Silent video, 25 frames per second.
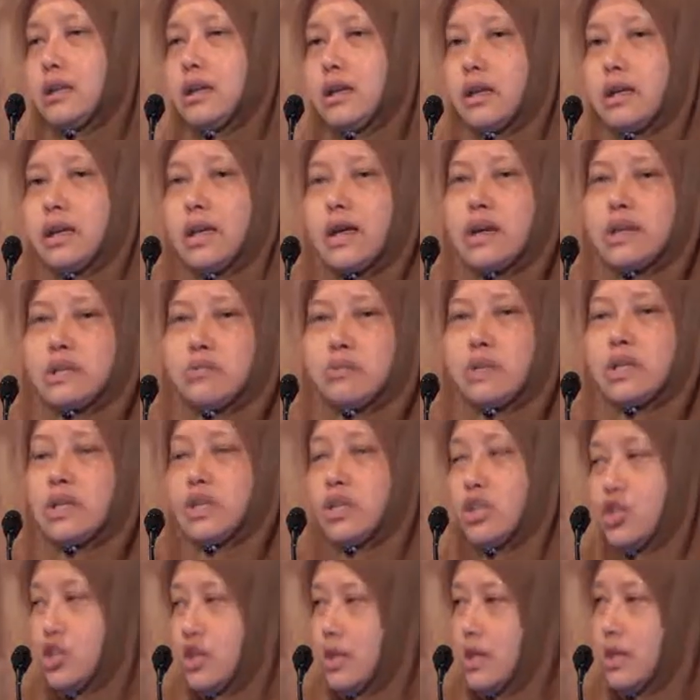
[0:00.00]
it has been
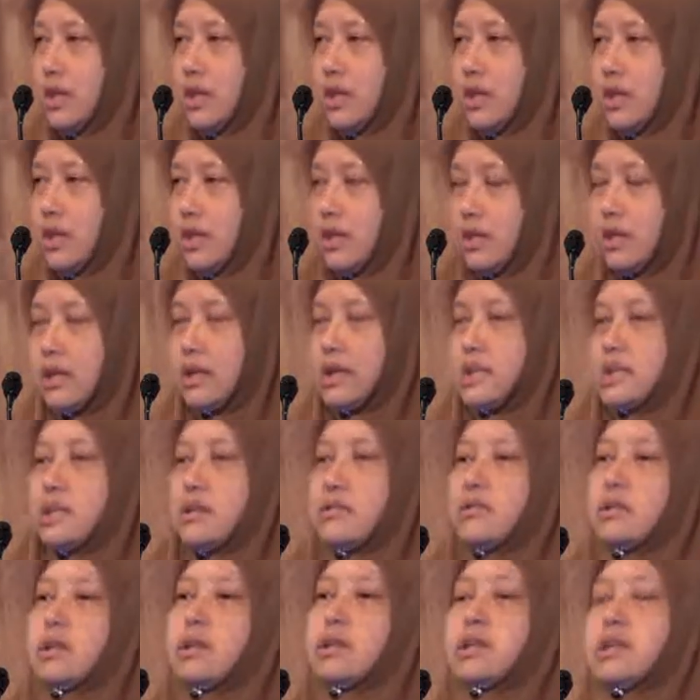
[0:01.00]
a journey in the last
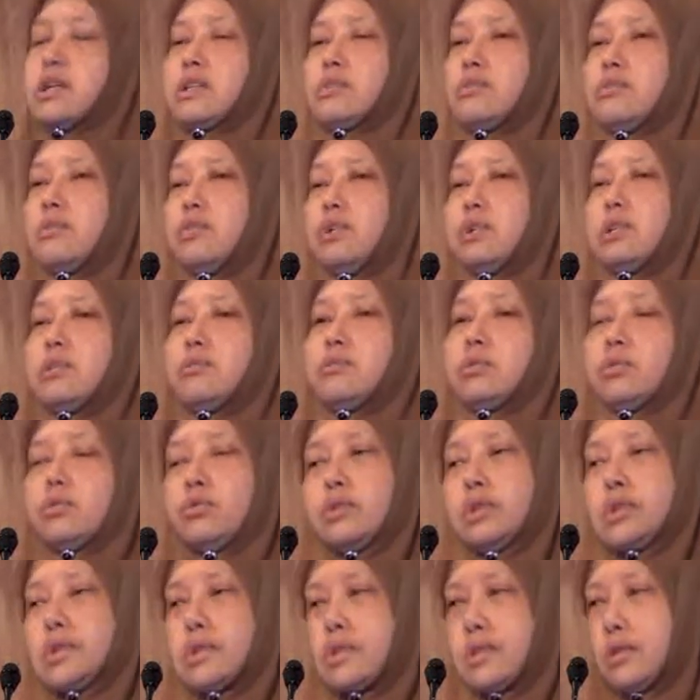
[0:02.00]
several years for them to
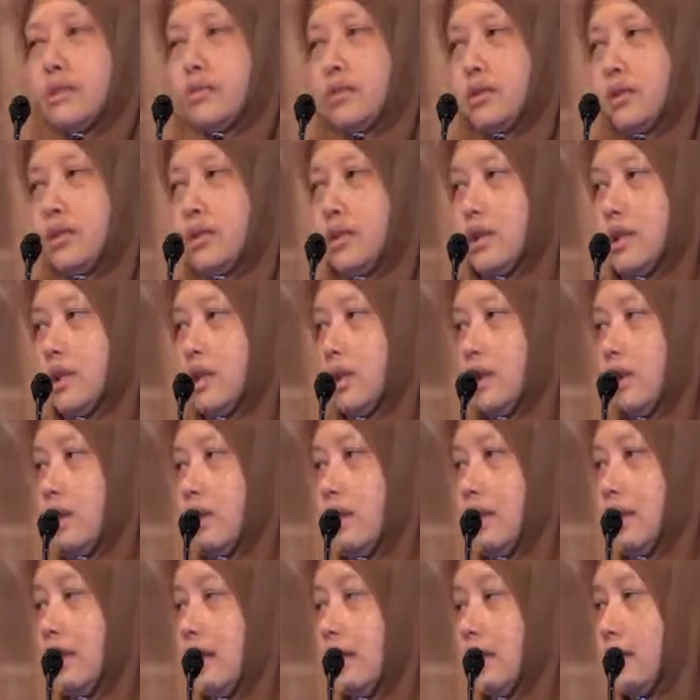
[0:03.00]
discover
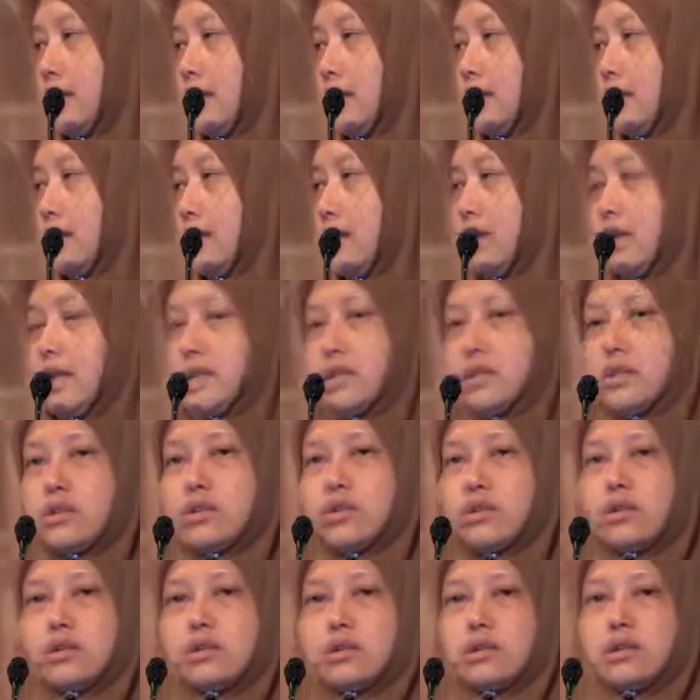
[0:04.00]
that it is
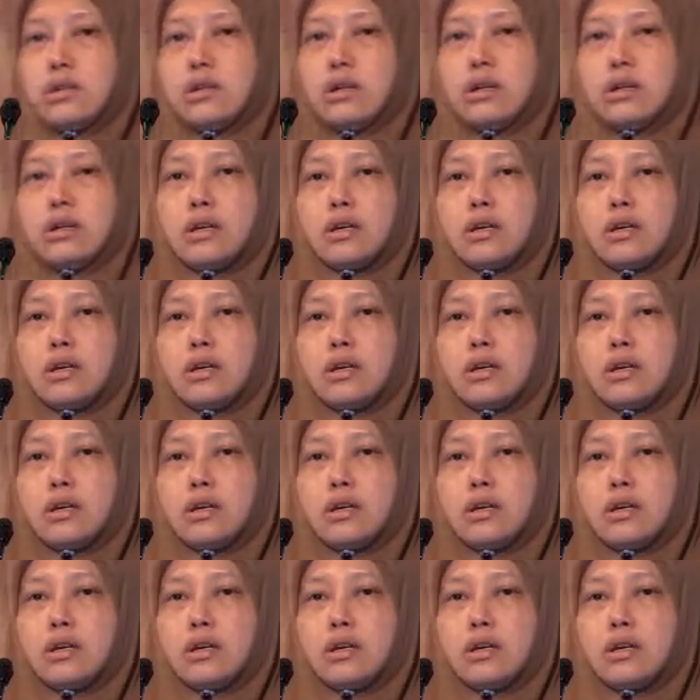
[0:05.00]
not,